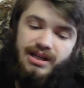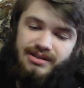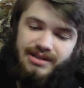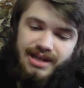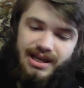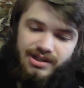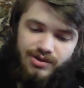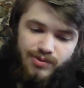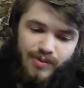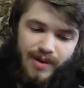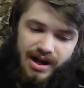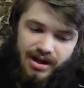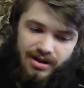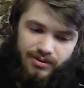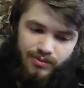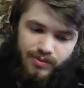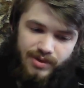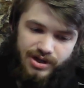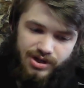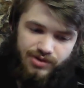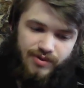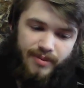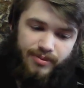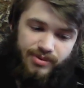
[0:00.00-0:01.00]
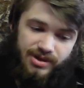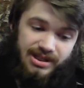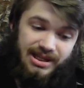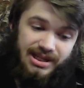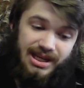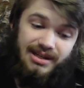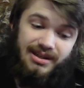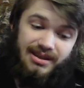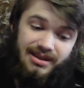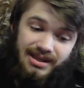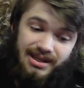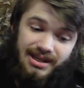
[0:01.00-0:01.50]
as well, which
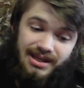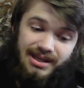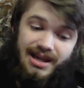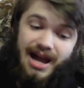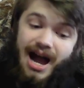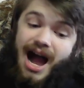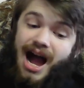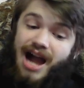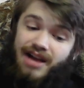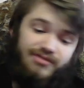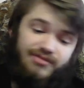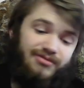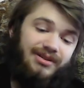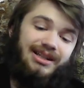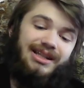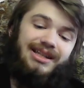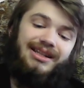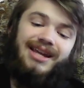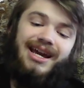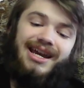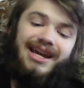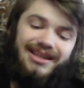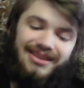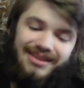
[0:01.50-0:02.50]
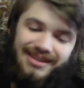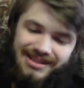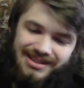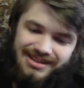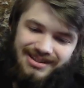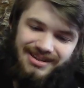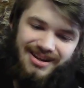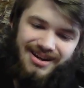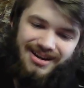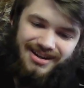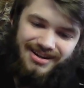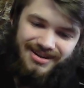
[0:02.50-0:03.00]
represent the I really like this
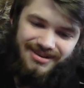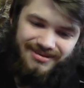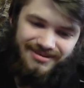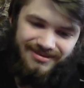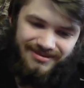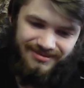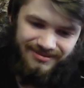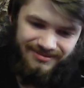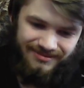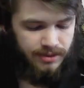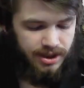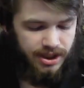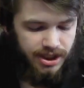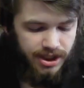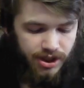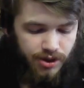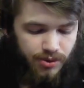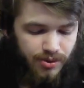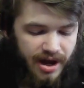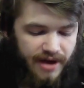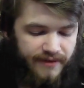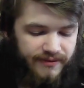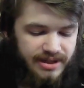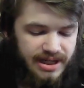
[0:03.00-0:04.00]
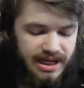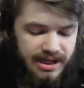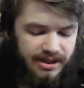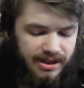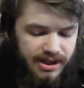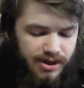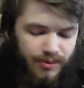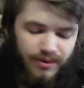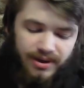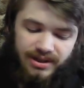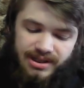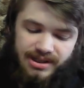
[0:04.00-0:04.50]
line. You
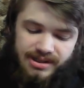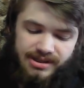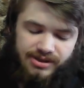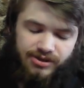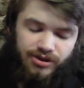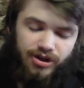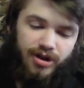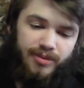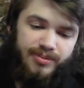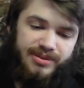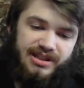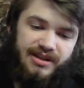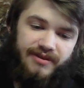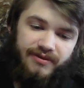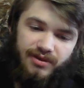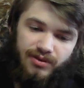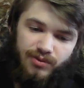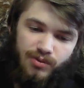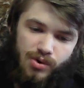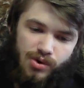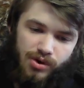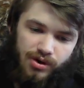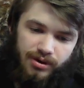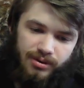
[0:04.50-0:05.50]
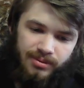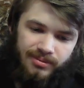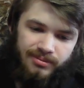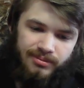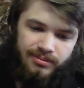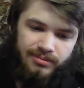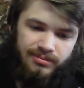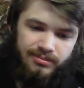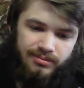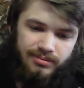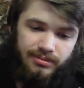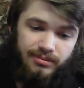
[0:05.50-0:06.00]
evidently want to stir up civil war.
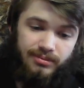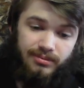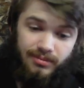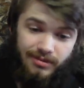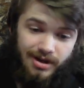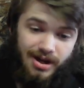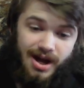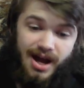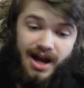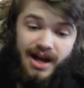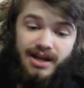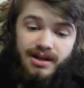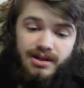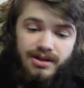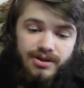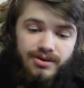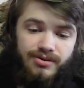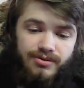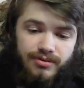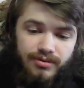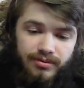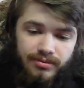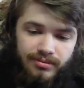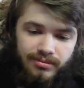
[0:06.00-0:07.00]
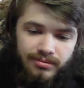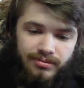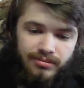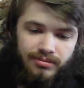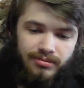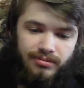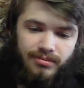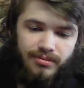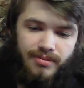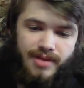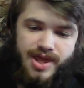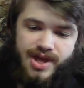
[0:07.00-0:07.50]
I do?
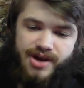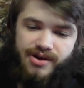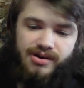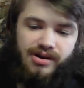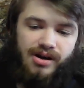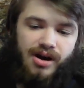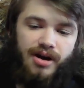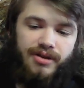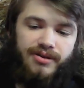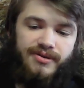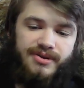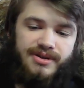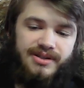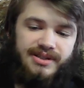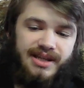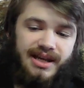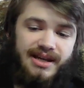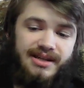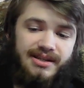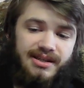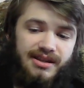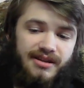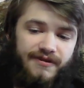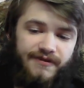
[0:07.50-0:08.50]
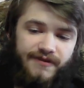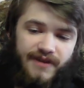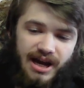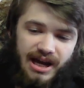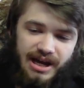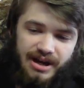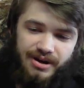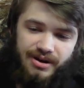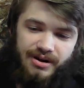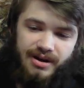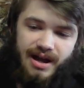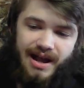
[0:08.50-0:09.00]
There are other sticks in the
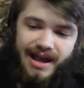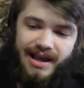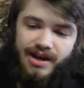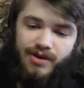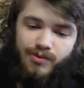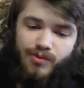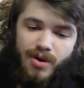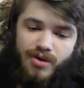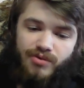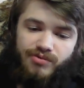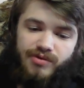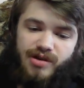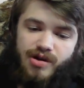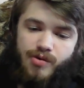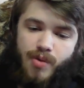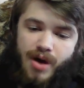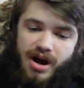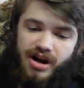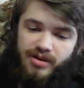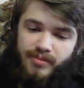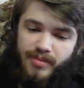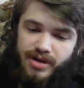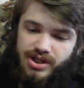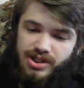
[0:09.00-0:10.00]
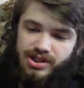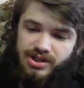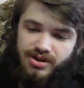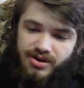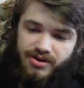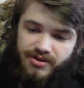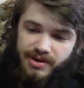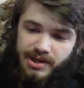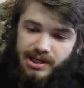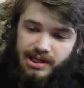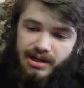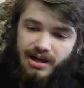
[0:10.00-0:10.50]
fire, and it won't require much
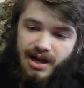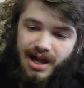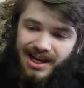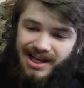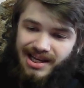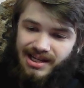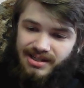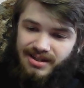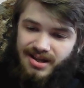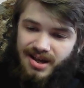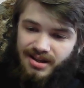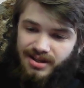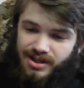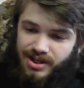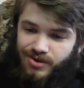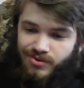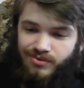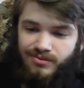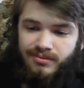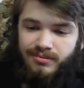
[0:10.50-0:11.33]
stirring, I can tell you.